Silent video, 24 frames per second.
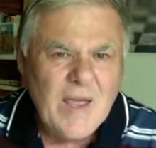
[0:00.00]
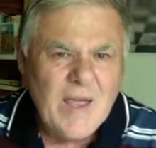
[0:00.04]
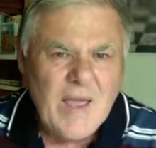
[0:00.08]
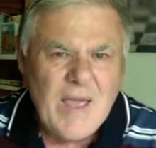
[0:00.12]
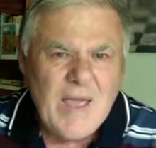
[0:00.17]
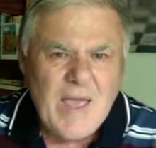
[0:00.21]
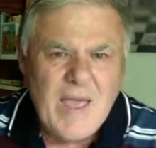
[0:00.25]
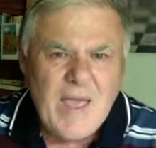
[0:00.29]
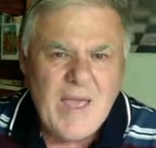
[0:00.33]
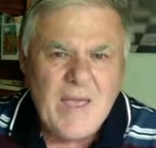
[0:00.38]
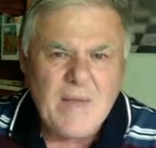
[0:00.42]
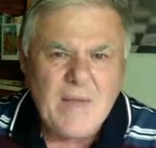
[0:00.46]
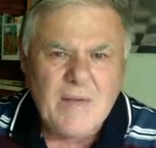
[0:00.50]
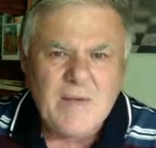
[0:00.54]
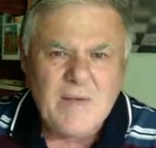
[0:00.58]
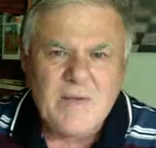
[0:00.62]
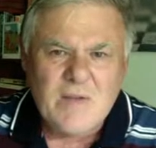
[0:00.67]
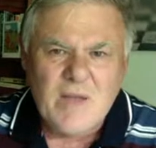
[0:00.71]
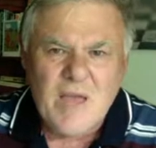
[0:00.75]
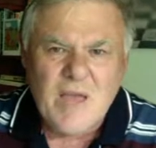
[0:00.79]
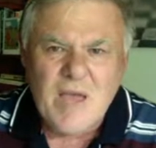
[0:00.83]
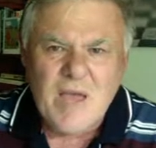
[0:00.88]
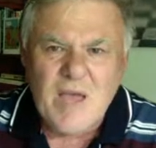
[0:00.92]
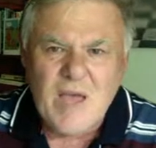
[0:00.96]
and
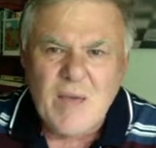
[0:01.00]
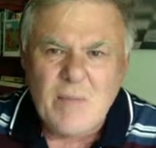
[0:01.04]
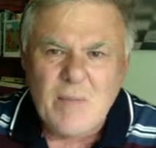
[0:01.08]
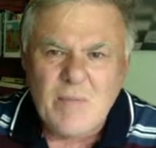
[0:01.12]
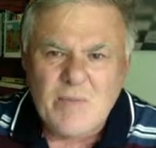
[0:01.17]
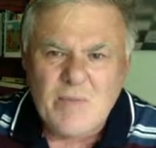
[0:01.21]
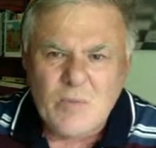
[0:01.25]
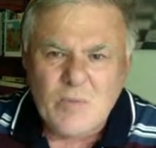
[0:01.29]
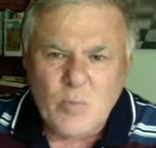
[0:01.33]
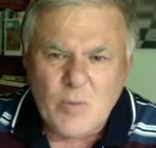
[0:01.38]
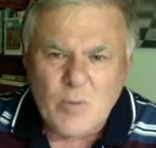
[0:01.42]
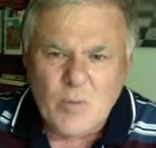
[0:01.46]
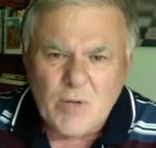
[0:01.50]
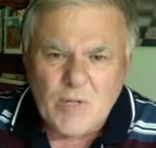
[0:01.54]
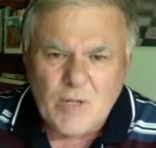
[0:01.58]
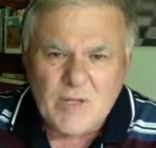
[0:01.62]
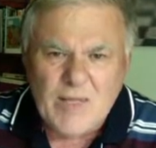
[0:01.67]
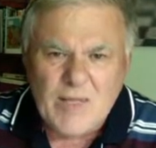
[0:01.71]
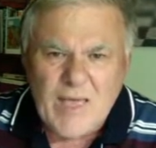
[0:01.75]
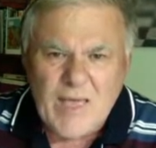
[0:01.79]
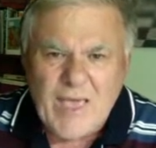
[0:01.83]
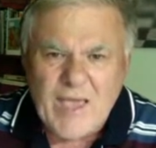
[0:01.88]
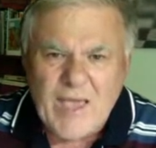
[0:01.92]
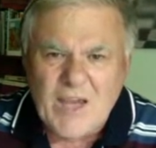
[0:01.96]
the real
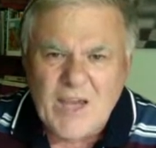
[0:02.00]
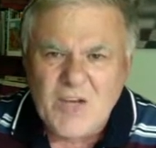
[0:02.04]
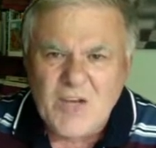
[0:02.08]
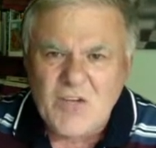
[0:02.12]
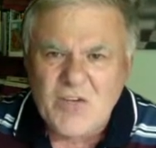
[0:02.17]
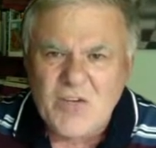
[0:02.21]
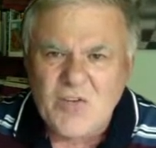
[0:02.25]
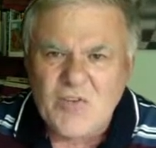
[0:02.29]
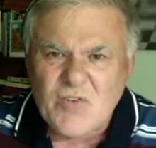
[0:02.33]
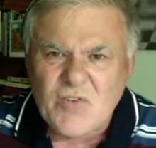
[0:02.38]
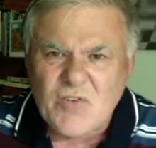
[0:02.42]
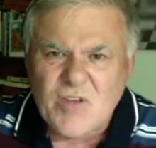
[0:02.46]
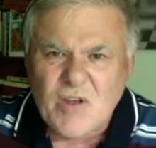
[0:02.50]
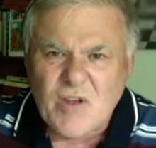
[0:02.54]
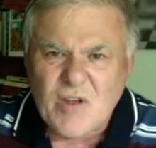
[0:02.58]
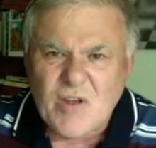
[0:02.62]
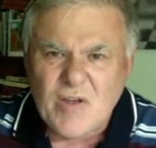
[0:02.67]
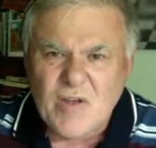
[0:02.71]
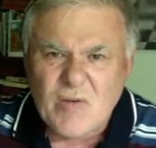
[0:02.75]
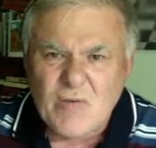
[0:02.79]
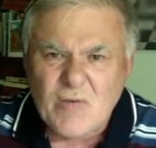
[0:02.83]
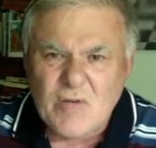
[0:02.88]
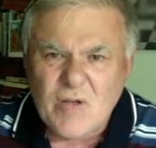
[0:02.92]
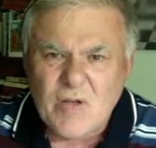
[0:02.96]
action's going
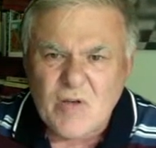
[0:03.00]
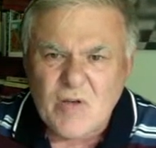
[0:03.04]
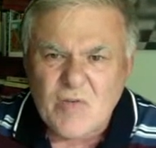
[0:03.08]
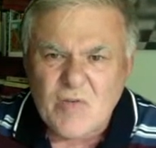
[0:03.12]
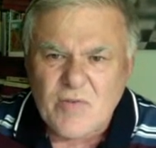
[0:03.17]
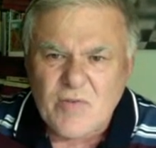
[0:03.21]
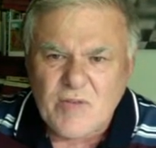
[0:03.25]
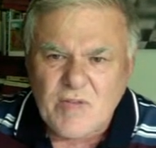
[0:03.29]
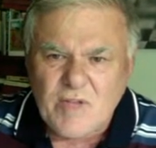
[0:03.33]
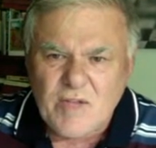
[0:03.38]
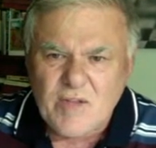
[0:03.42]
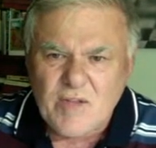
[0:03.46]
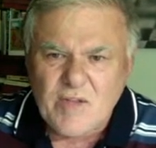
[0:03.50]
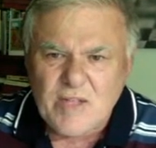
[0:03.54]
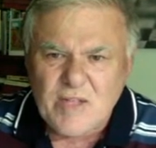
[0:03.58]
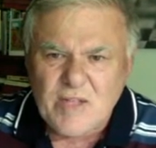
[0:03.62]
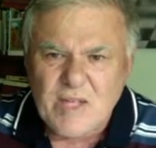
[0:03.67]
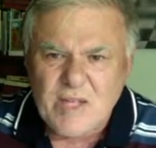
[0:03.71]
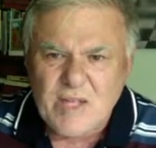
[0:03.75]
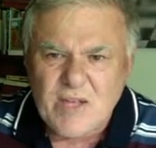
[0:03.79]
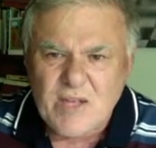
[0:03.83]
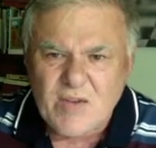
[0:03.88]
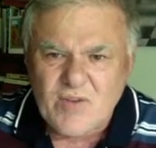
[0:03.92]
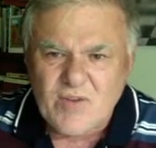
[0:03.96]
on over near the
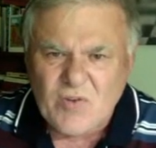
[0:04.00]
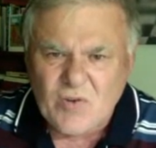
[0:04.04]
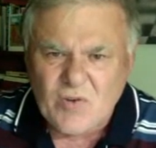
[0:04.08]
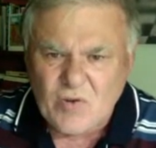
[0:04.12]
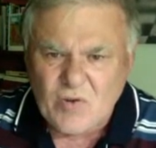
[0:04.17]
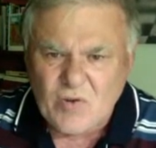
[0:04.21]
king side.